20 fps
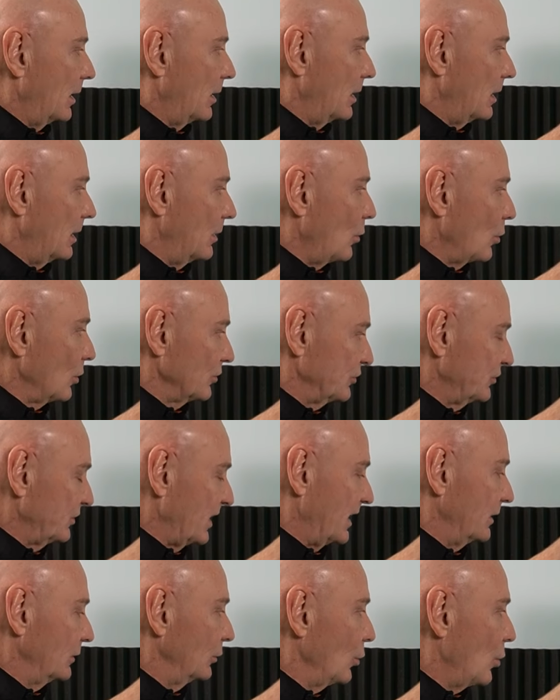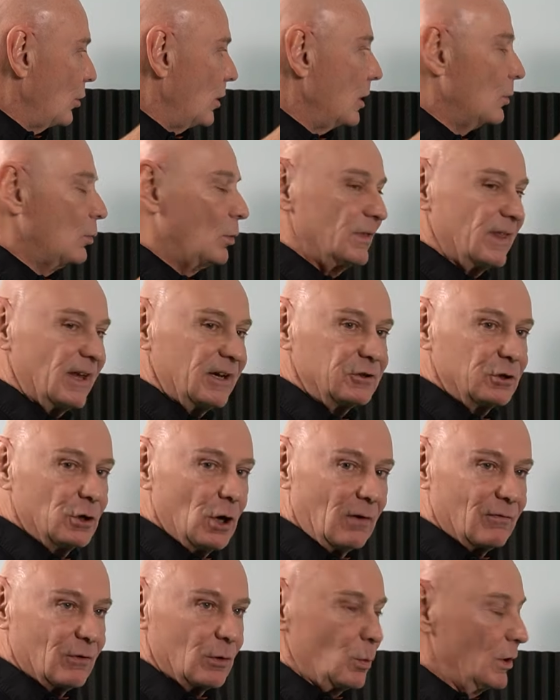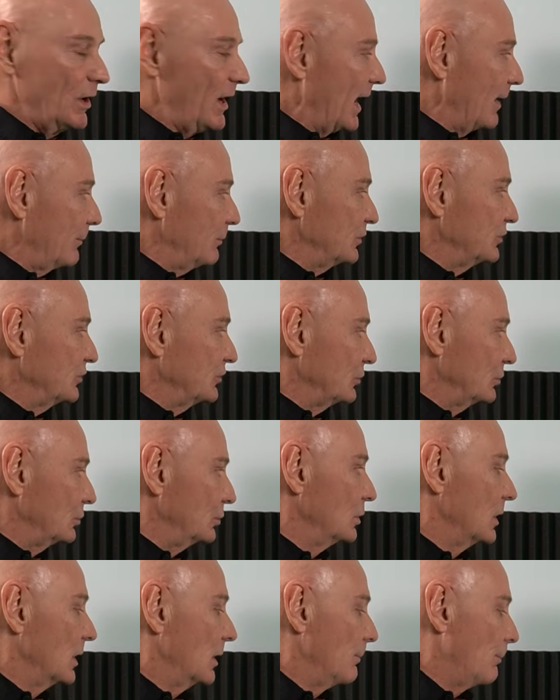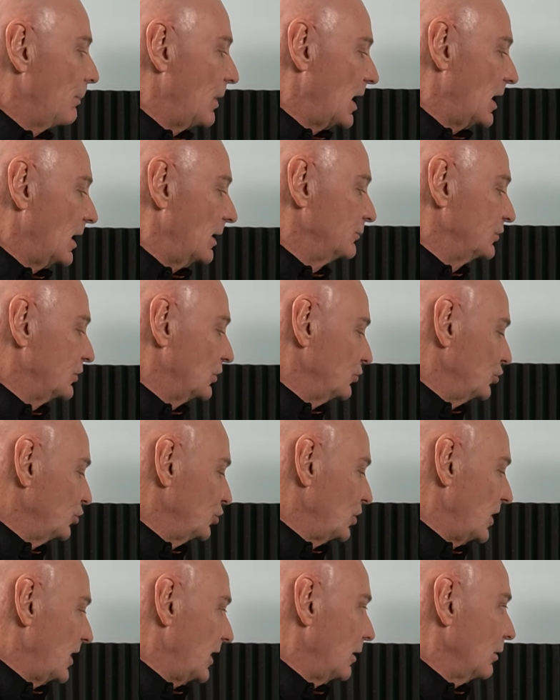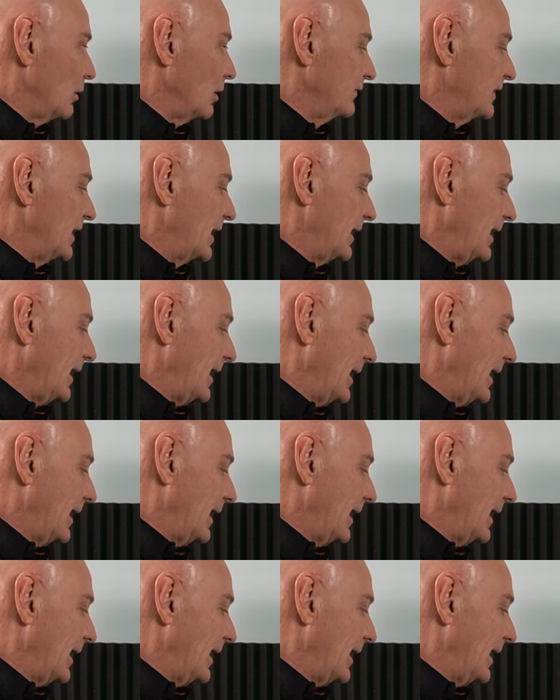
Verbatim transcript: uh, or state law will then govern what happens to Bob's share of that